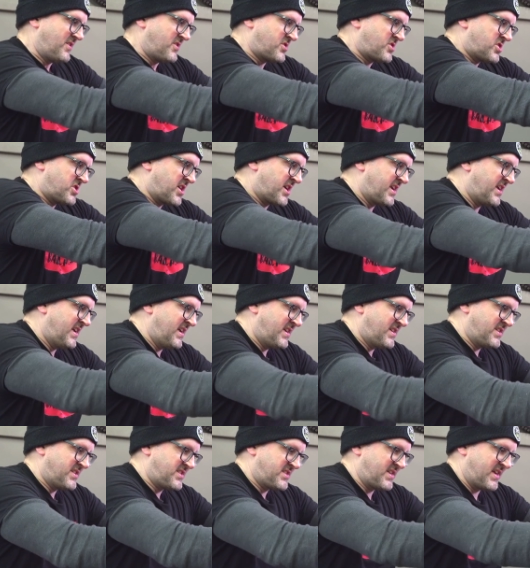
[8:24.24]
tricky
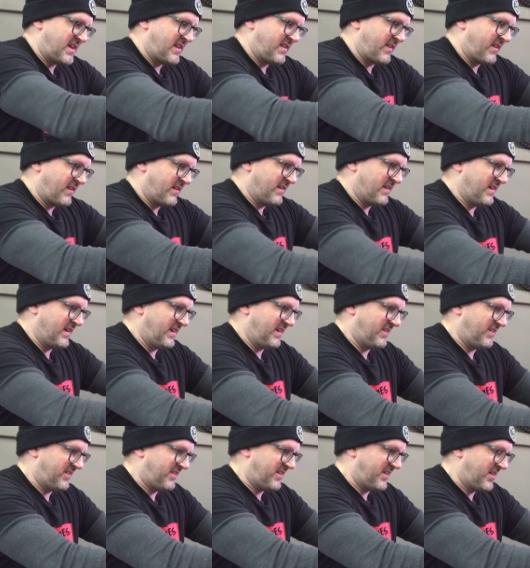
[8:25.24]
to say the
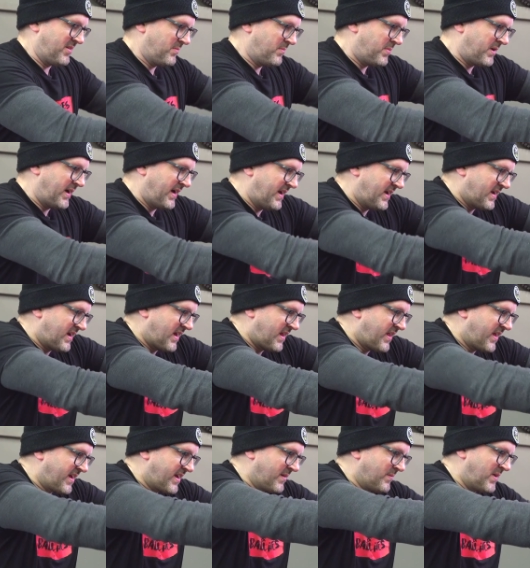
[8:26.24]
least, but I
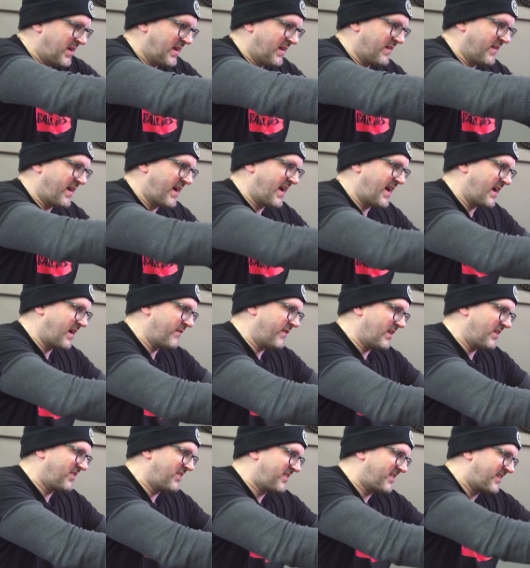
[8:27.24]
think I'm getting the hang of
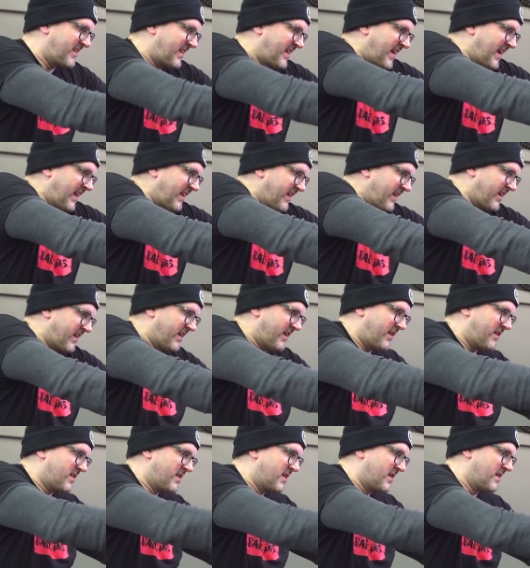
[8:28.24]
it slightly
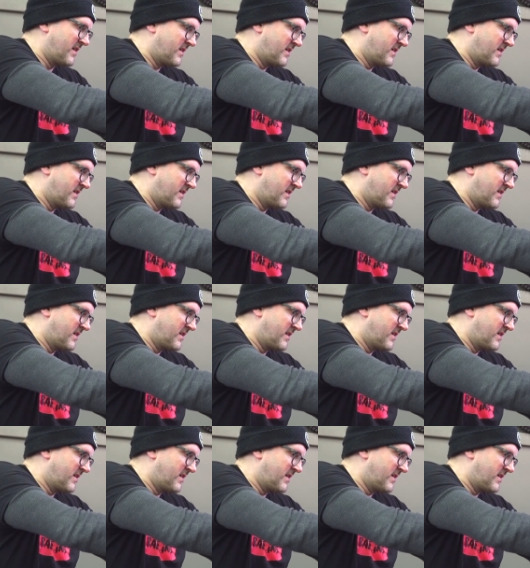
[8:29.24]
here.